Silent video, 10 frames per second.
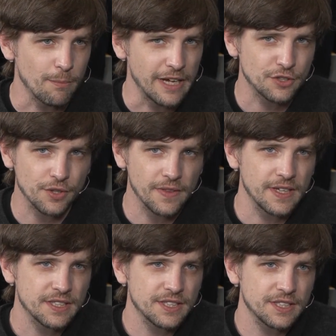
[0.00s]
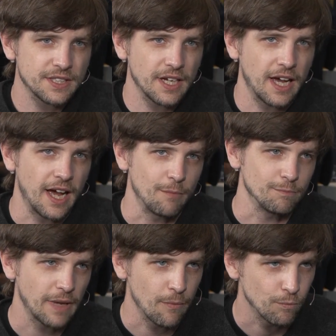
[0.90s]
measure on this,
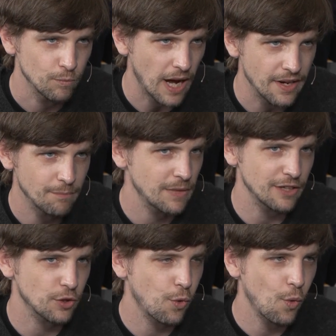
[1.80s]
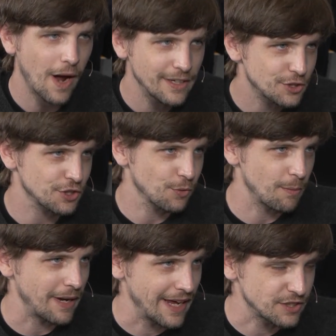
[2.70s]
um, and I'm not quite sure
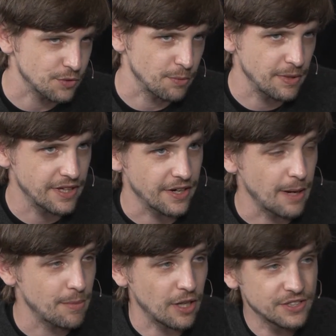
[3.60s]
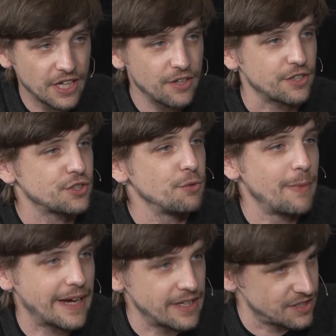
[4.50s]
what my answer would be there yet, but I'll tell you the two
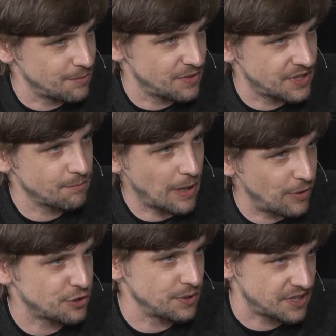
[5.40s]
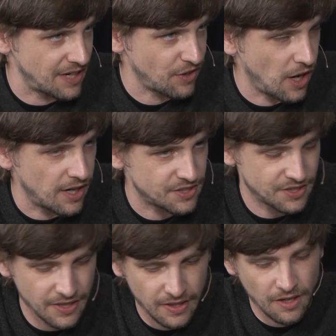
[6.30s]
mechanisms by which we save
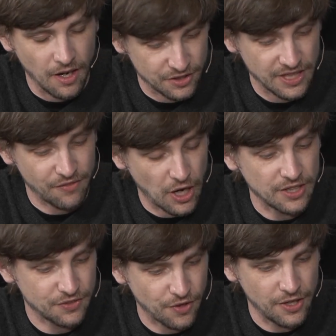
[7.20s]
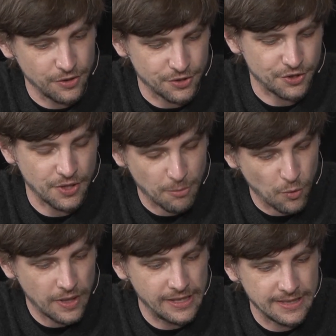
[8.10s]
cost, or save costs for our users. Number
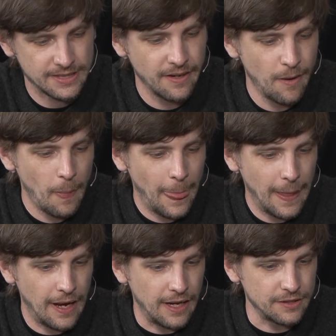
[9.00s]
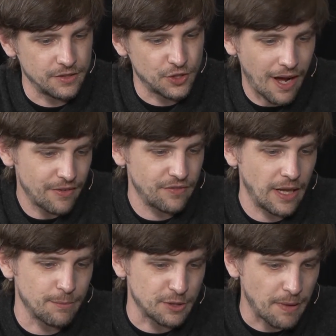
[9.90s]
one is uh, Java
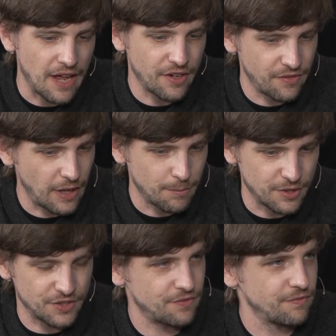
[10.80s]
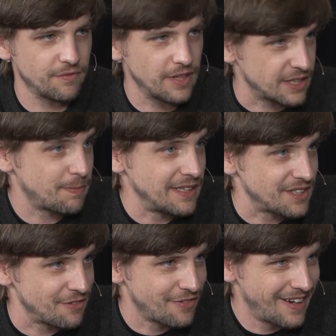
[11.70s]
developers, Python developers,
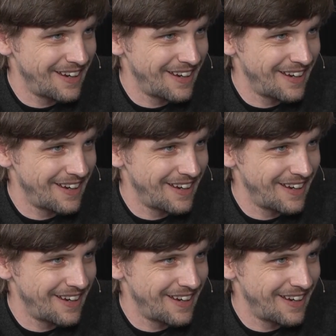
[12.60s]
expensive.